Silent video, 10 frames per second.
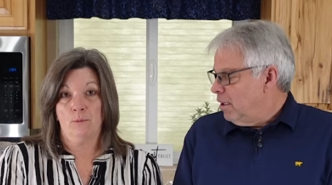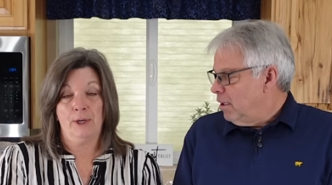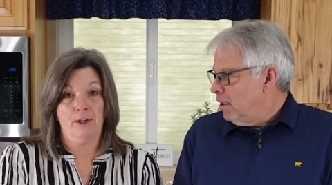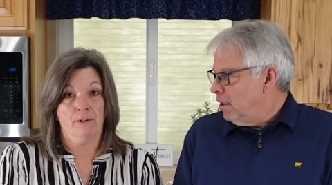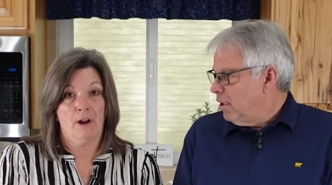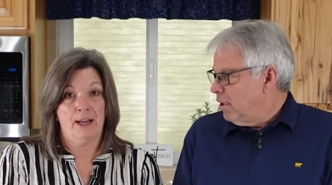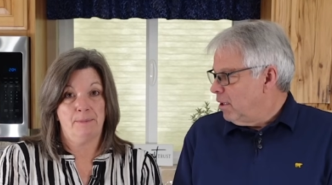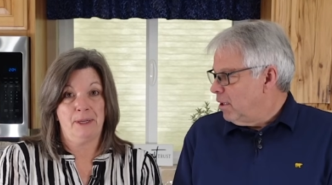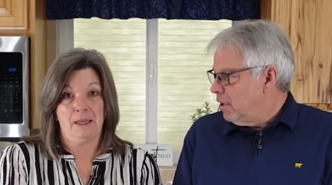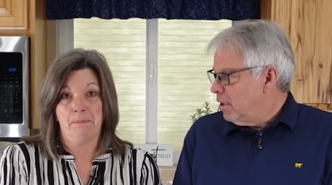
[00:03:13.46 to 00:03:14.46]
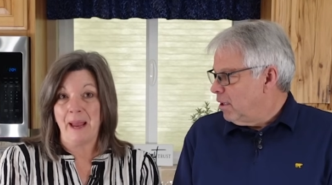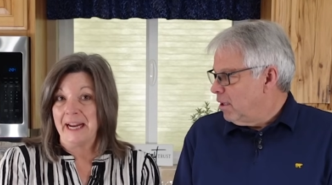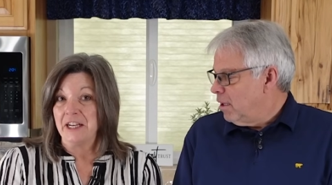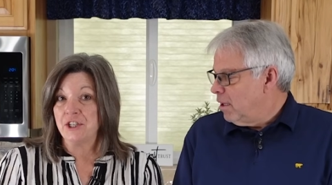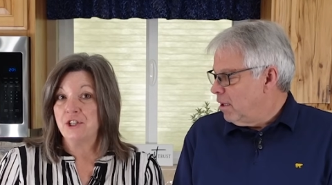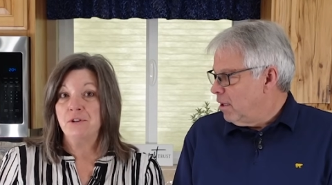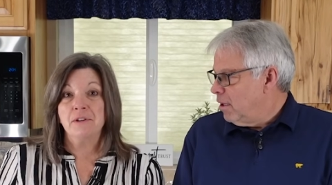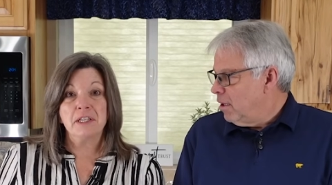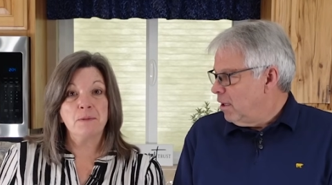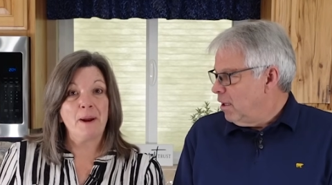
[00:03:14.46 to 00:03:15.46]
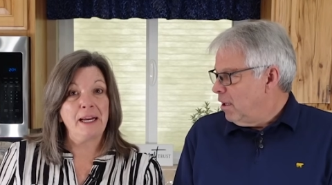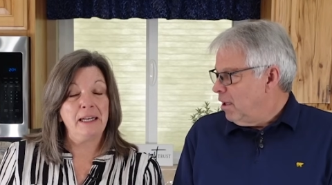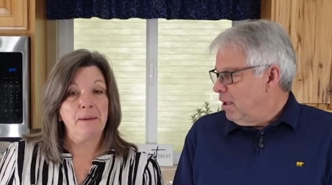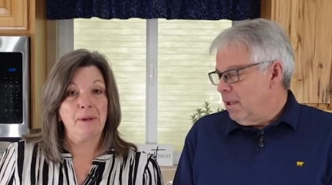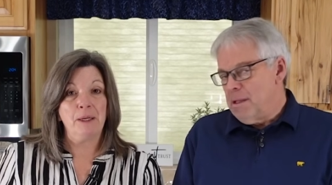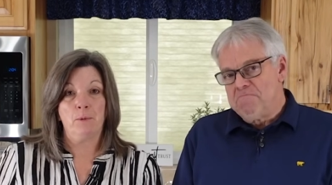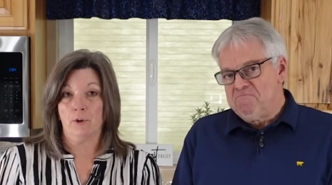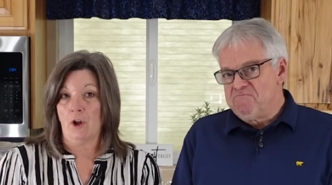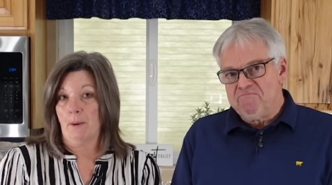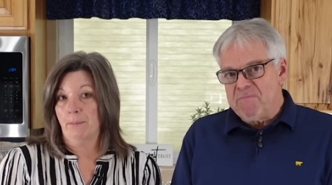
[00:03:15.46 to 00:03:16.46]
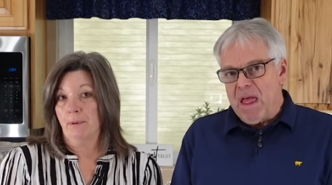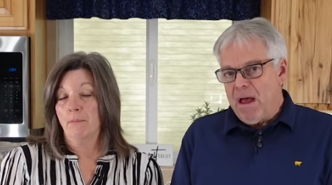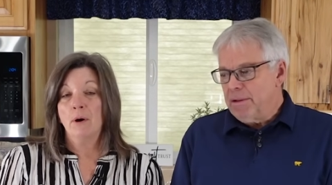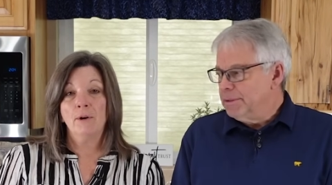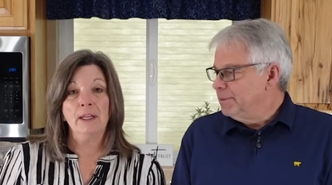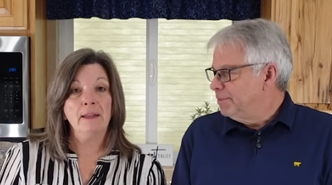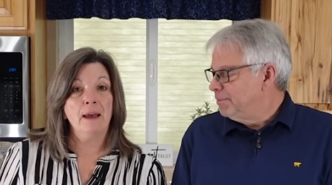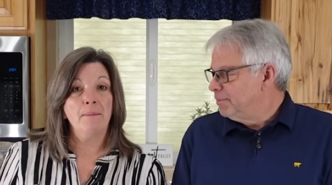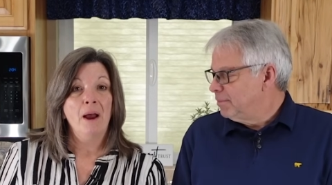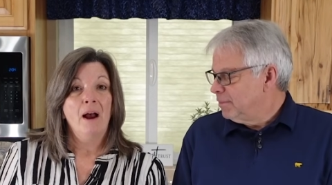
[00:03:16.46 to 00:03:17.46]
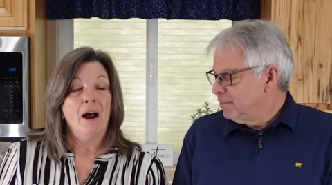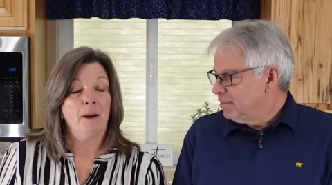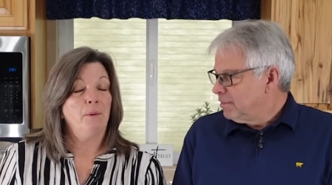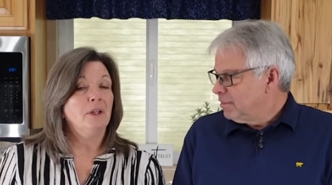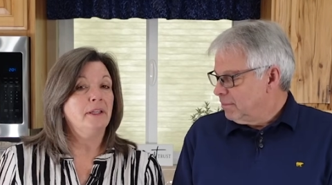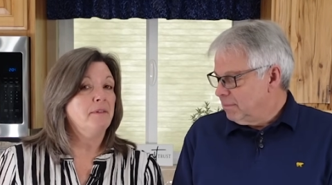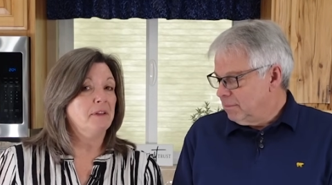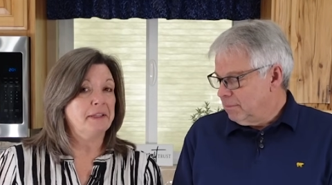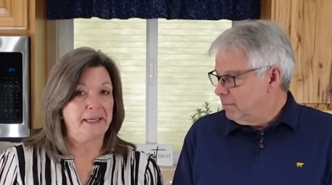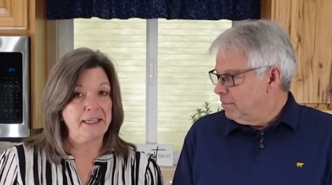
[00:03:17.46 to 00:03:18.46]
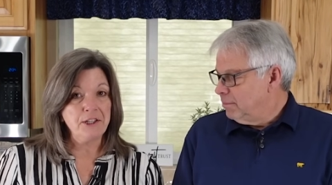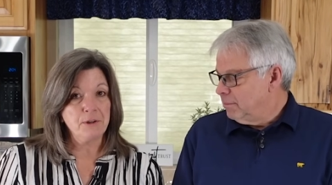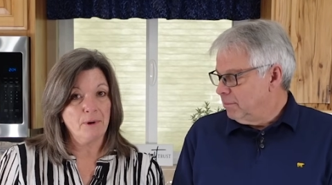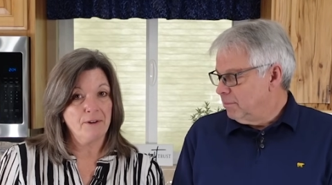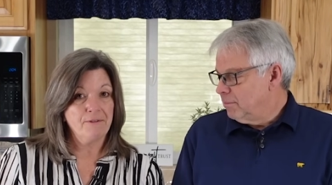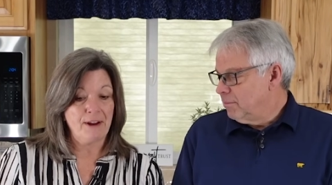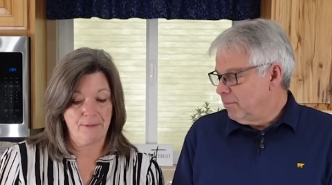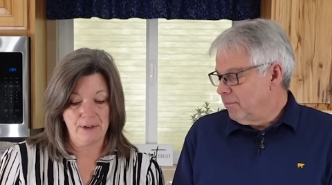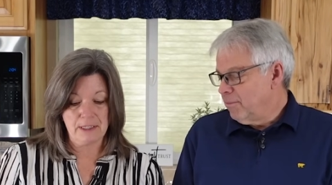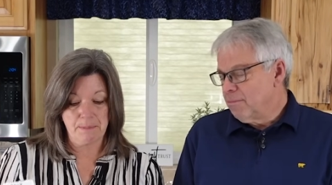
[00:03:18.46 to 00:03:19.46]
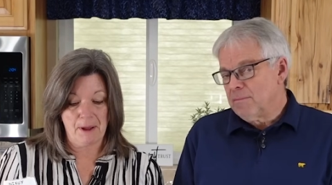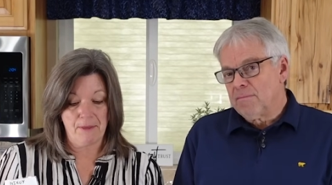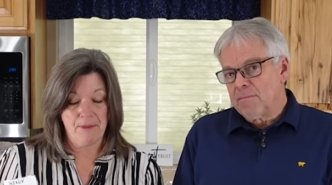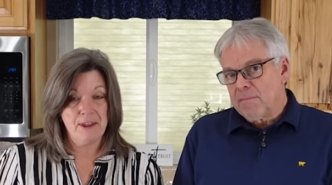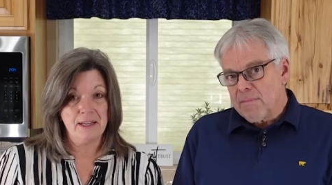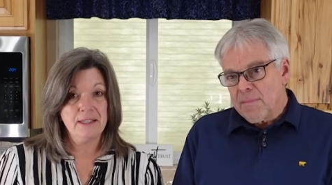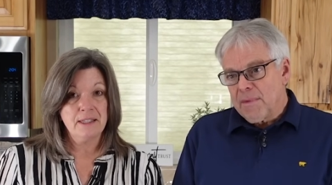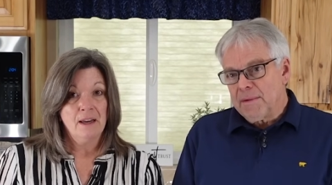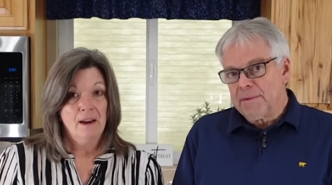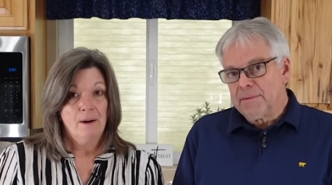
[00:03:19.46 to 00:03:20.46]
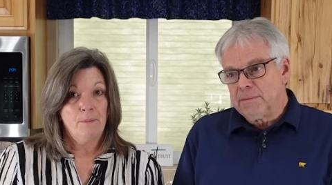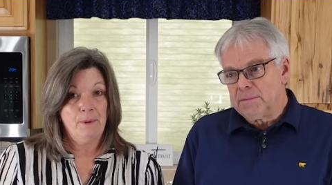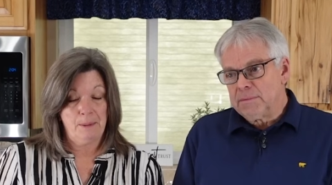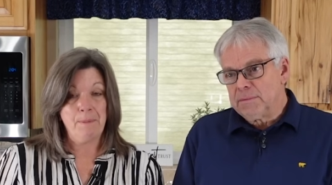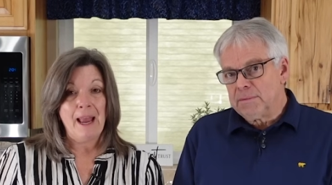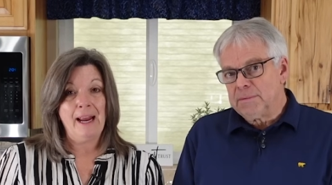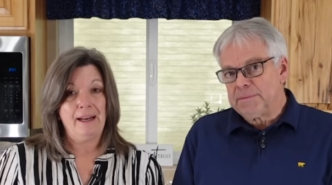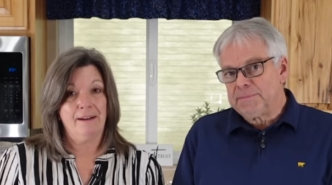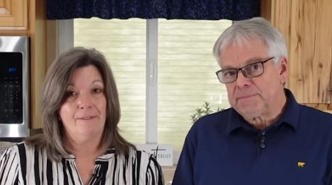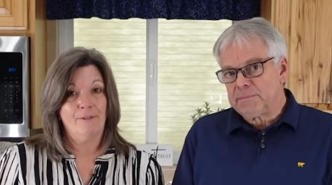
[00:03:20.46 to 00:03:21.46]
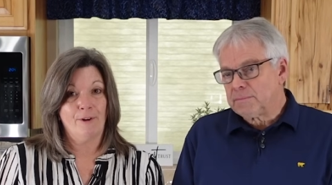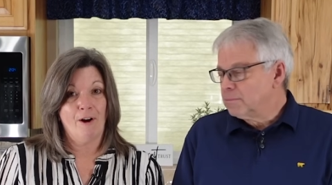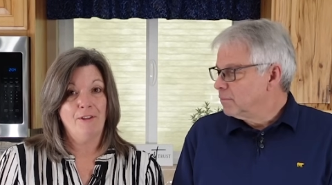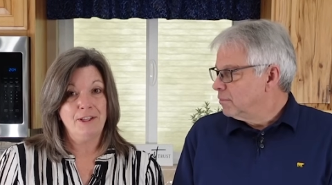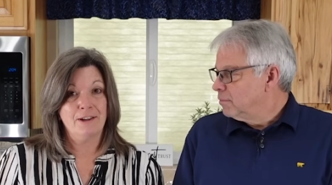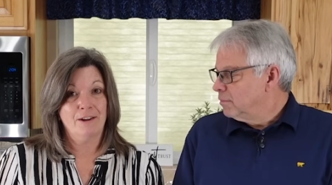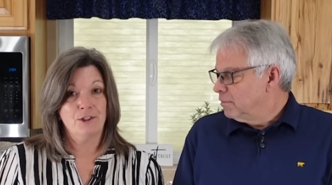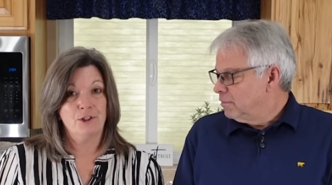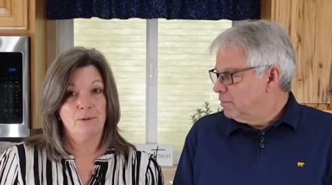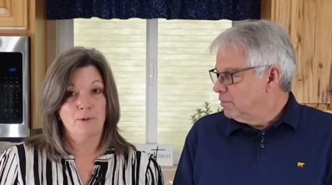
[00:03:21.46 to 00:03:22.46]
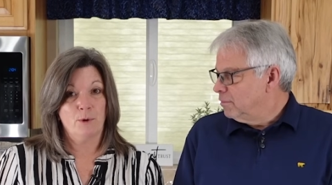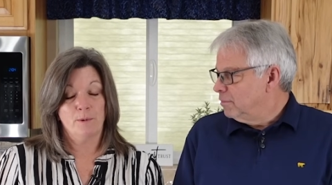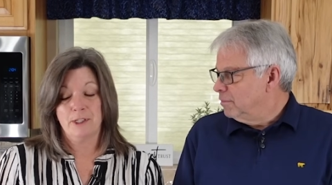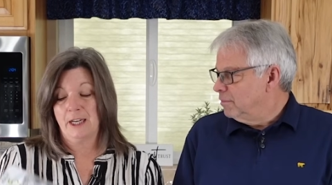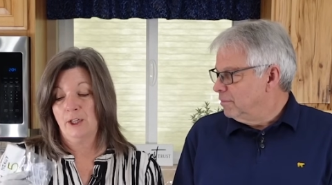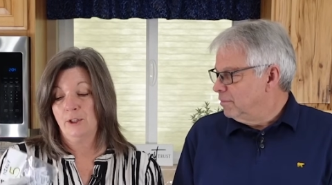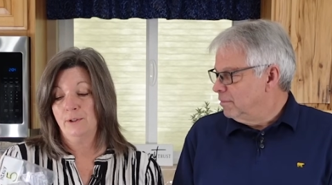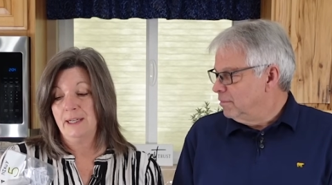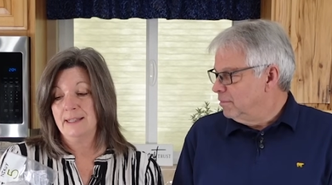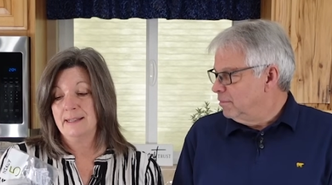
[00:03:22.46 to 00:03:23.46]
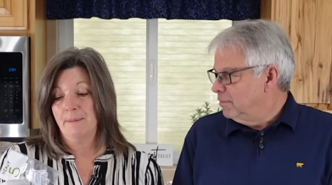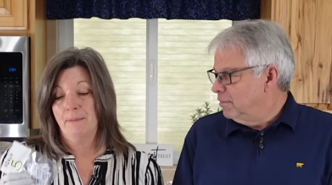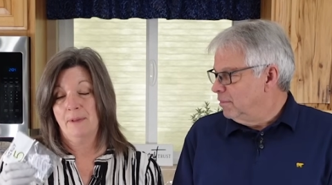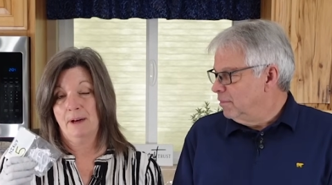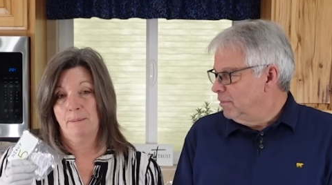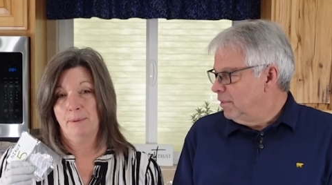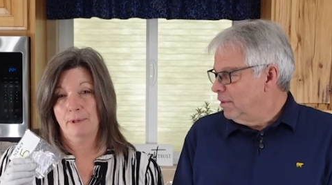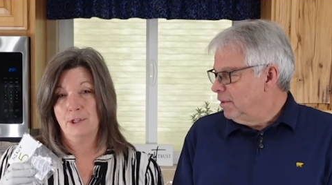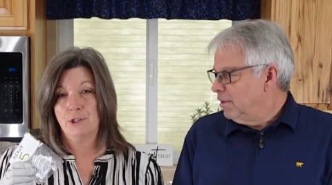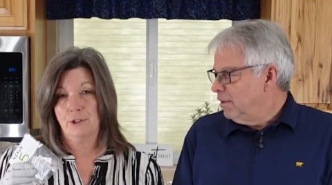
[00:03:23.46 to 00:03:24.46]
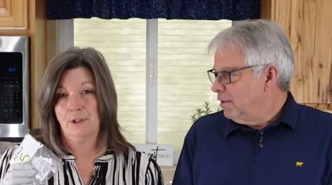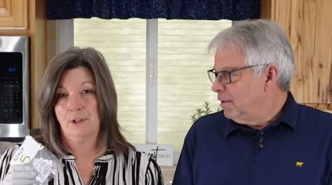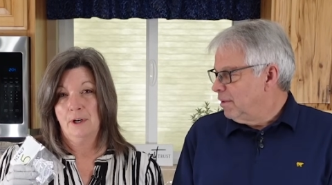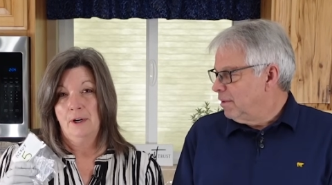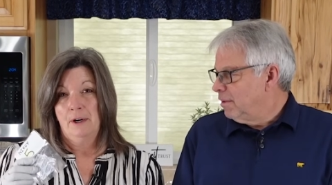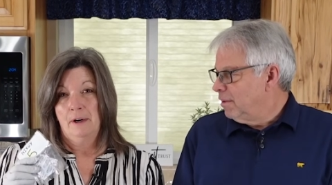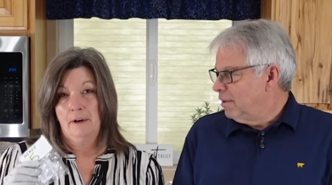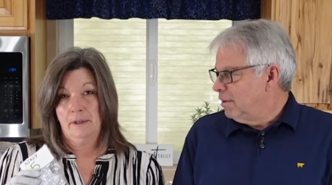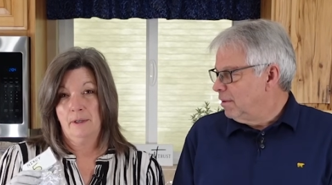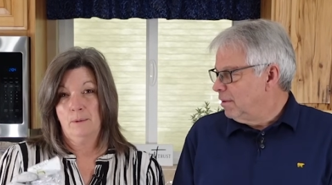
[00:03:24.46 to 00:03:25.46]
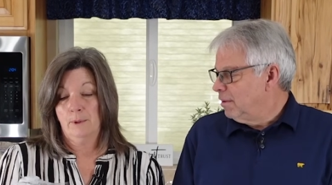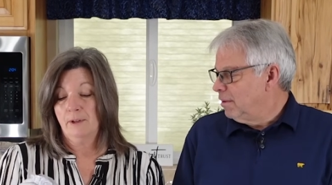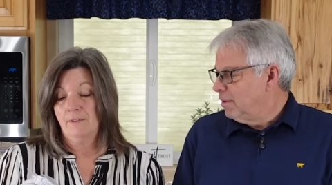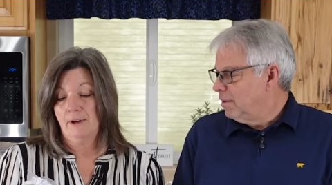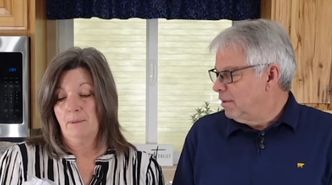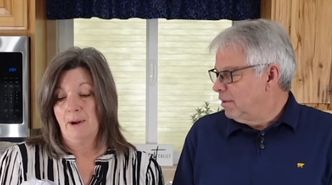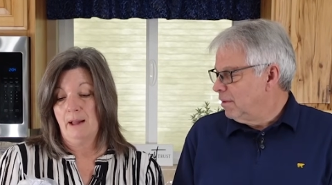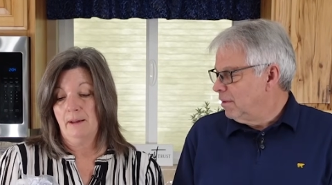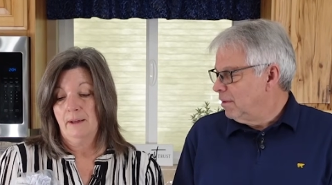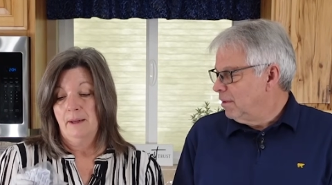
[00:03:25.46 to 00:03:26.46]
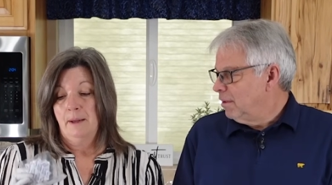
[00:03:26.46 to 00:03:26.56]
Speaker 1: We are not being paid to do this by anybody. We're not promoting yeah. them. I will leave a link to our favorites, but this we paid for all these oxygen absorbers, including some that I'm pretty sure aren't going to work very well